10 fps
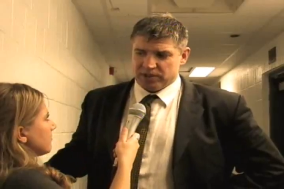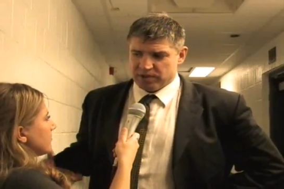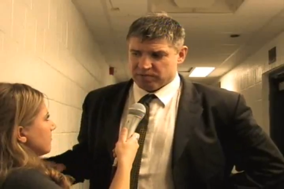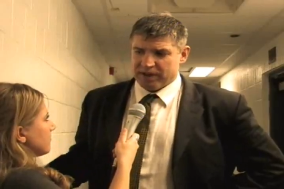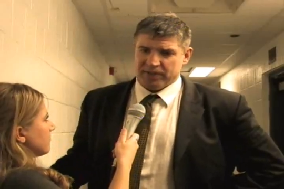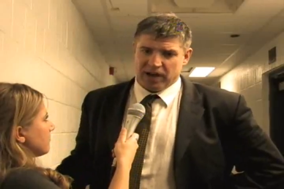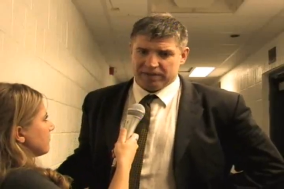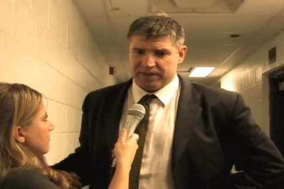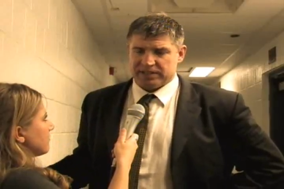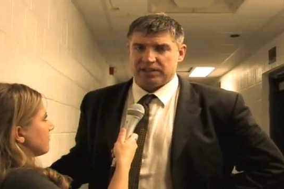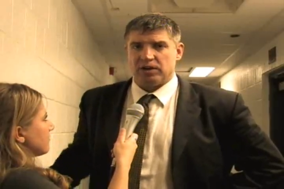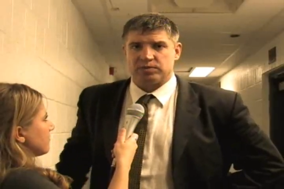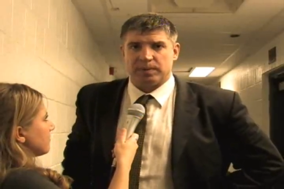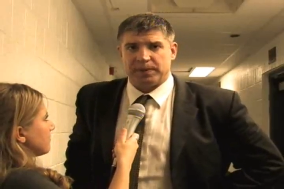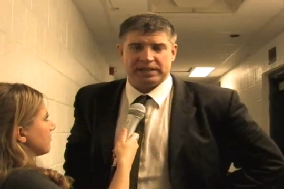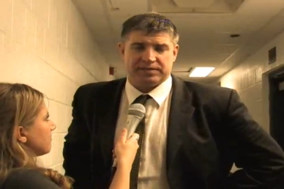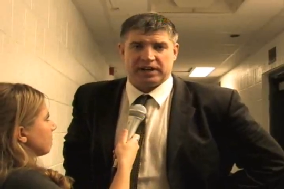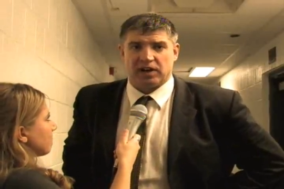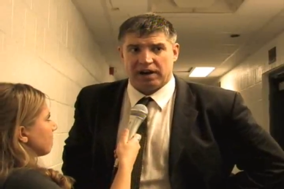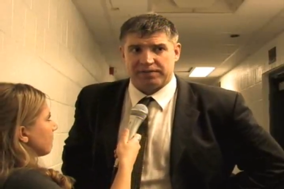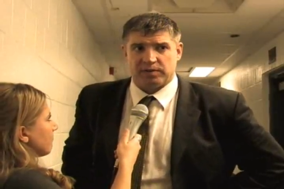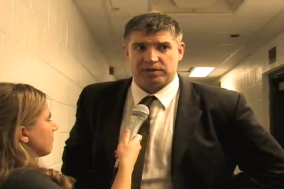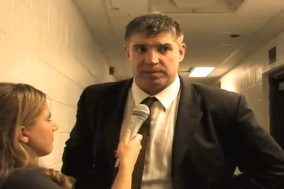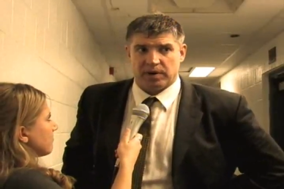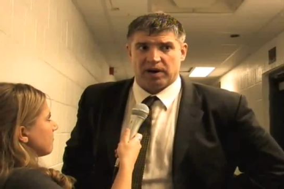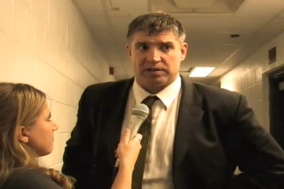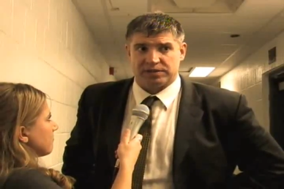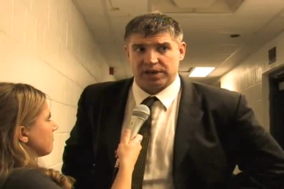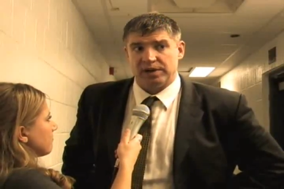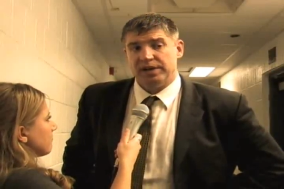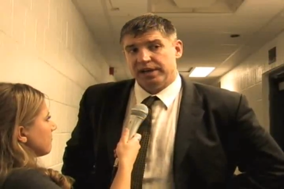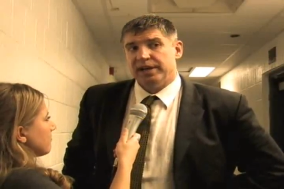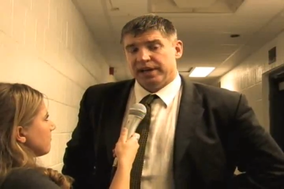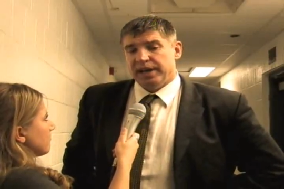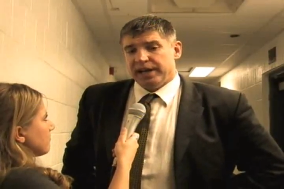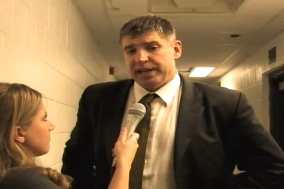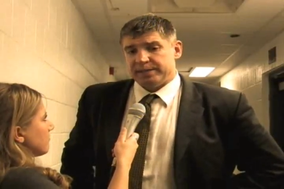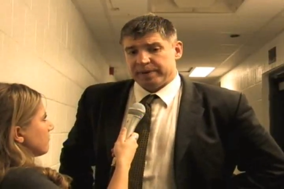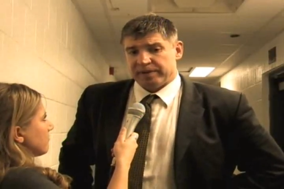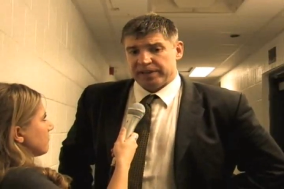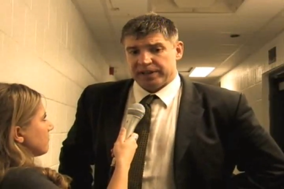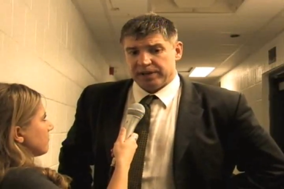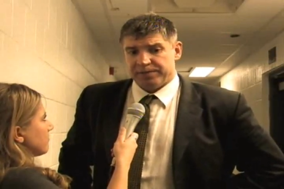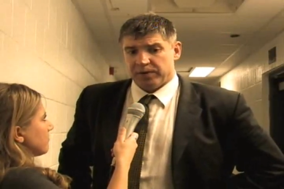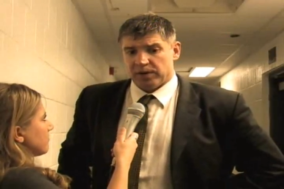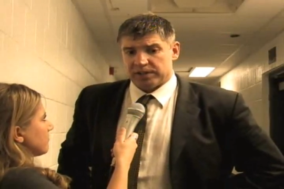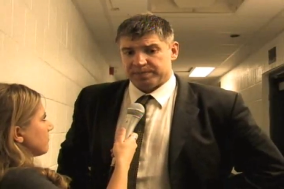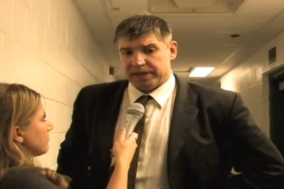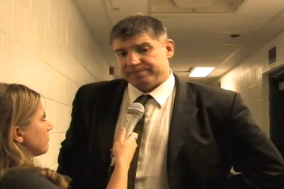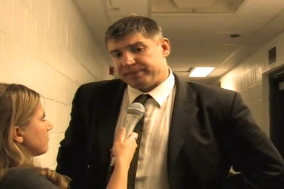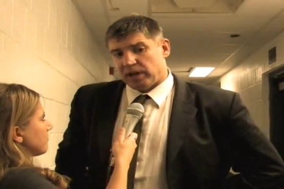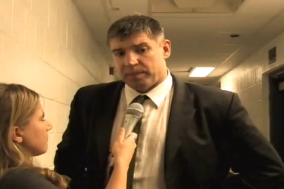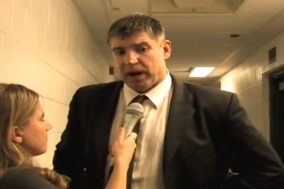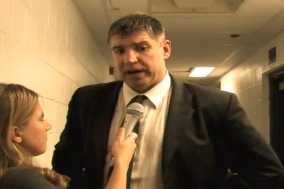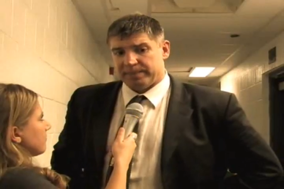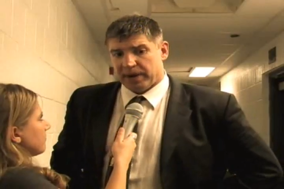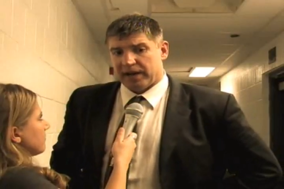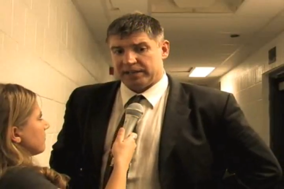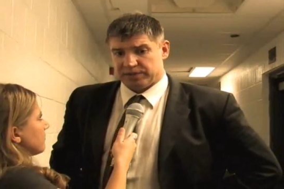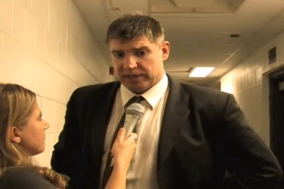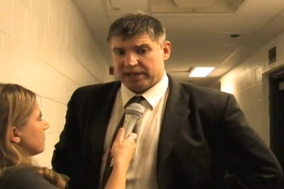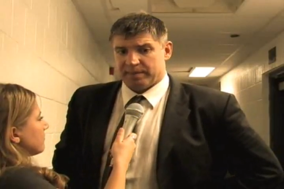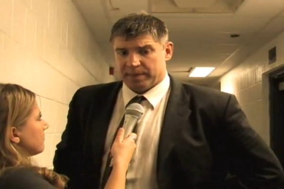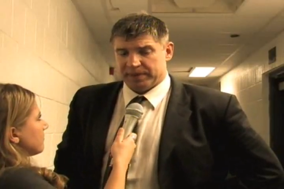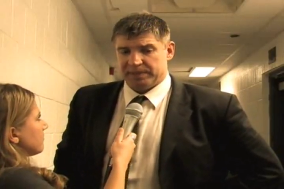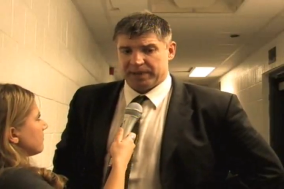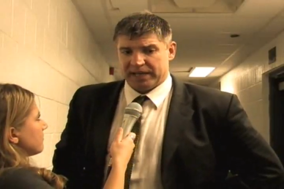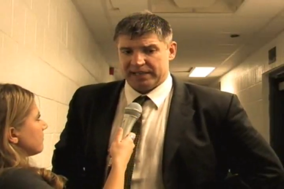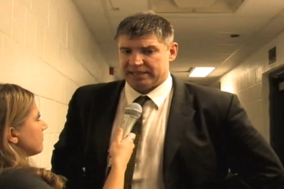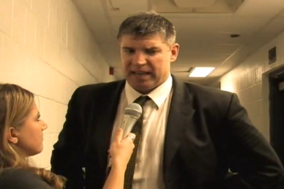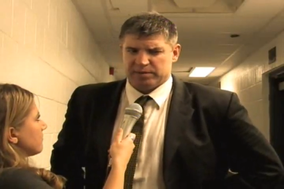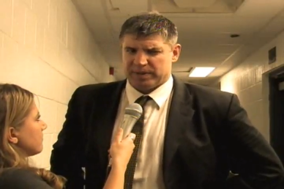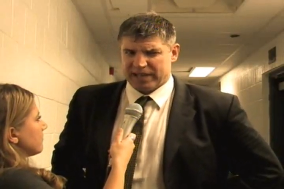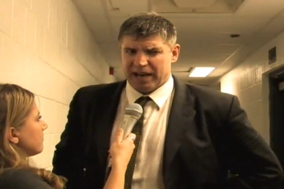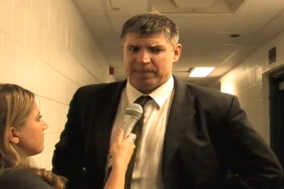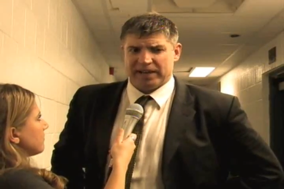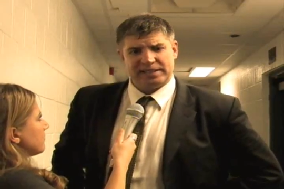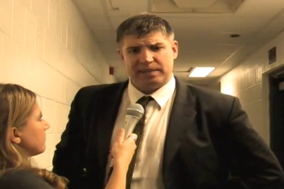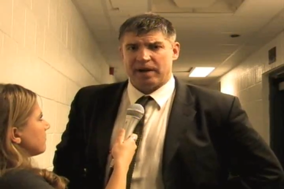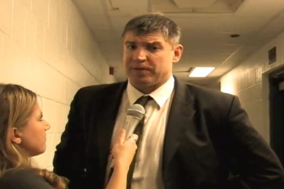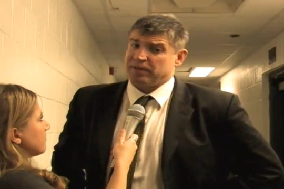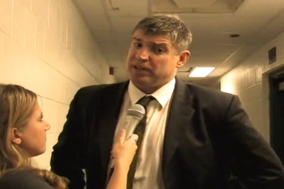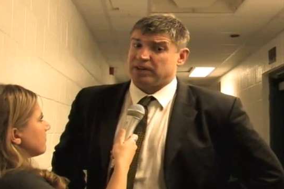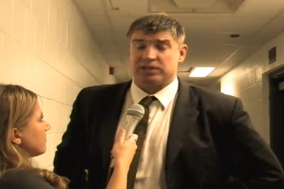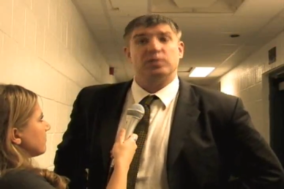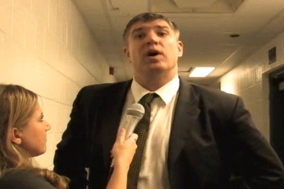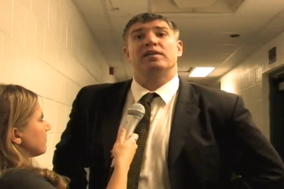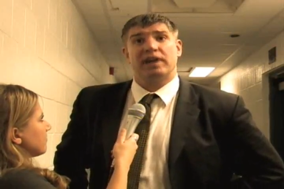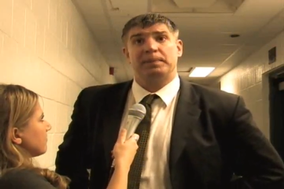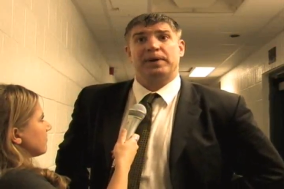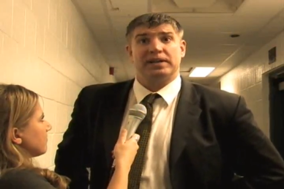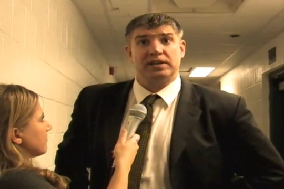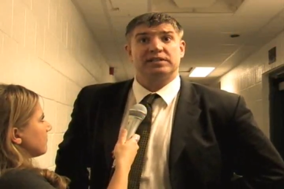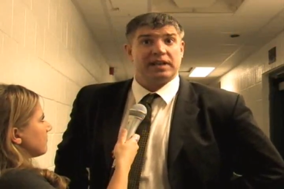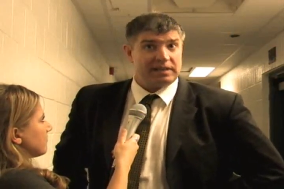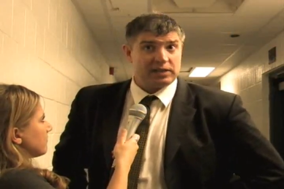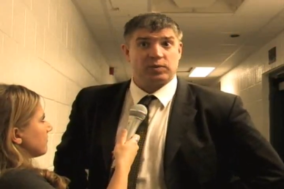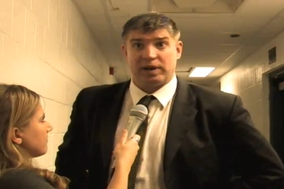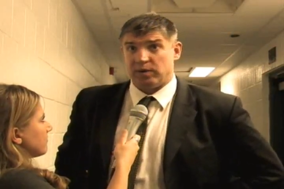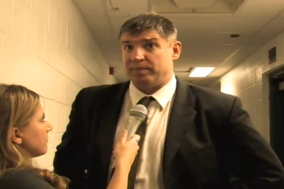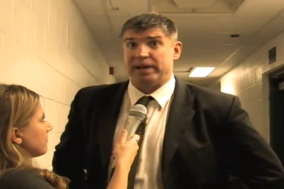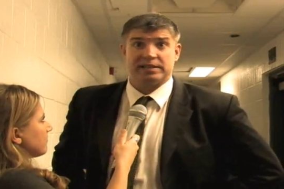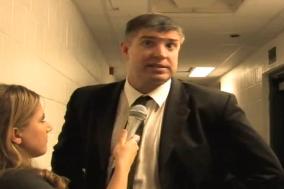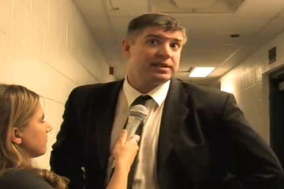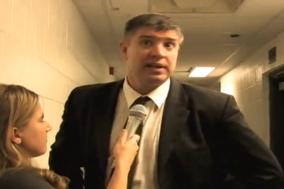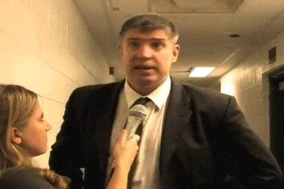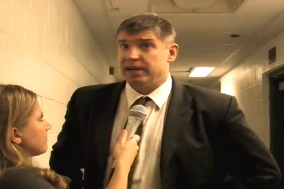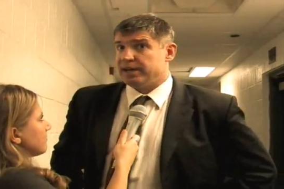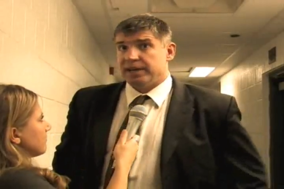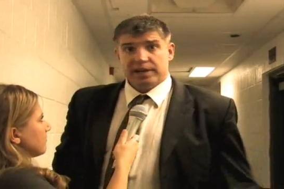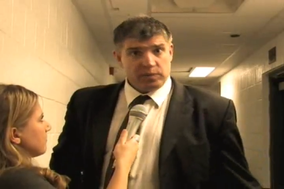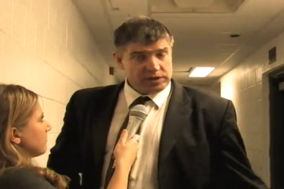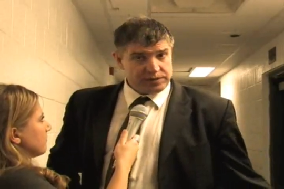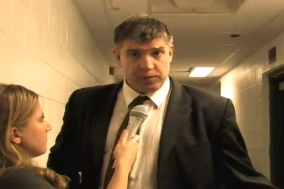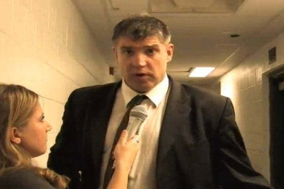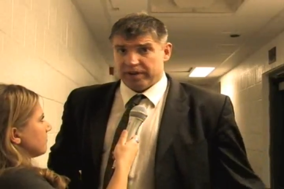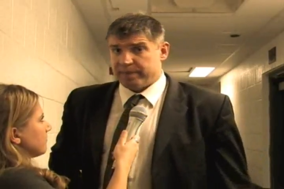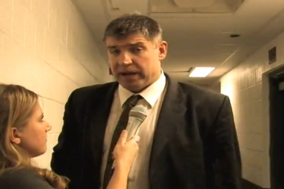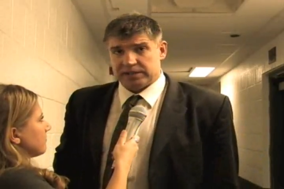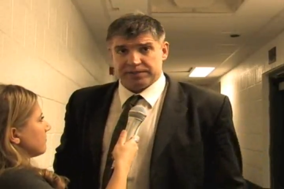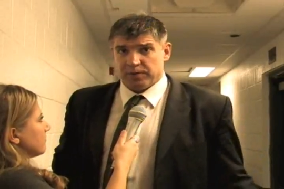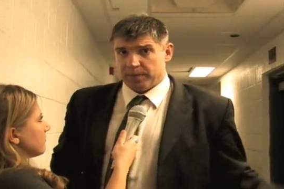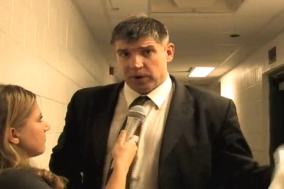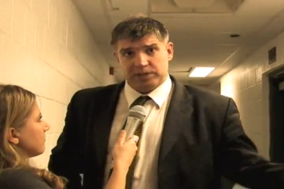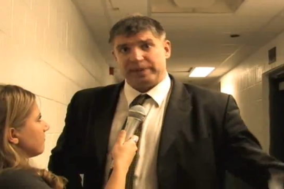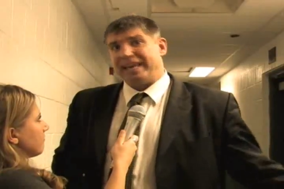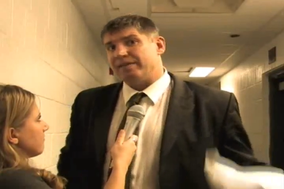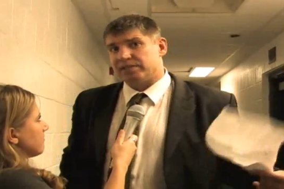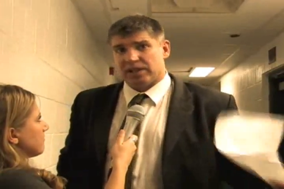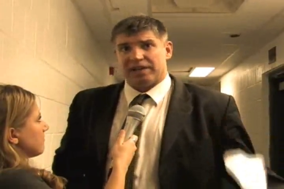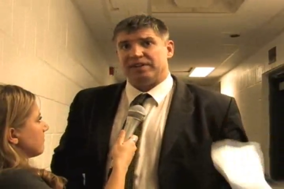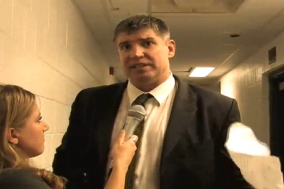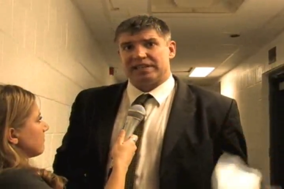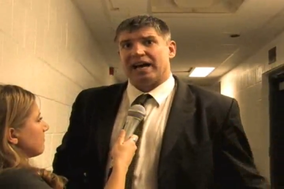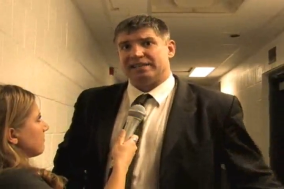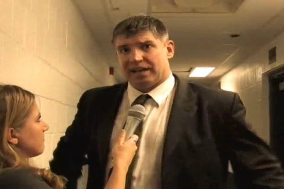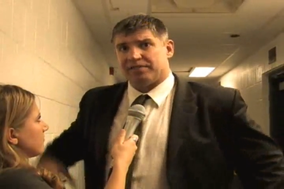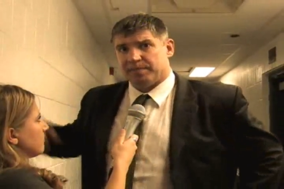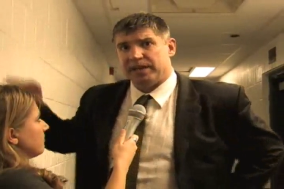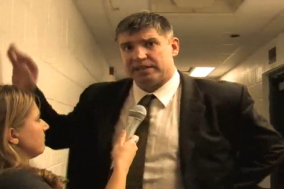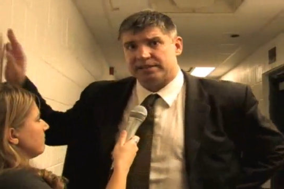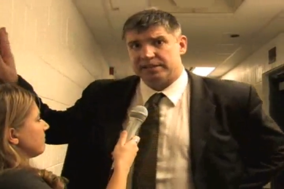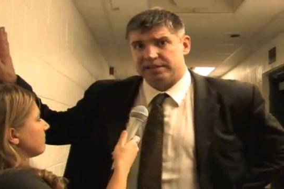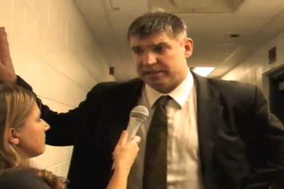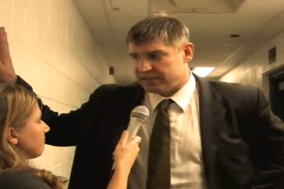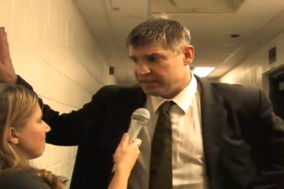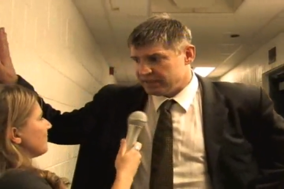Speaker 1: what to do to run the offense. He knows what plays. Very confident with the ball, so he's been really good for us. But you know, Barney, Barney's really come up in the, big in these games. But kind of been a team effort. I really thought Juwan Wright played good today. Like 21 minutes, was four rebounds and four points, but he gave us a lot of inside tough minutes.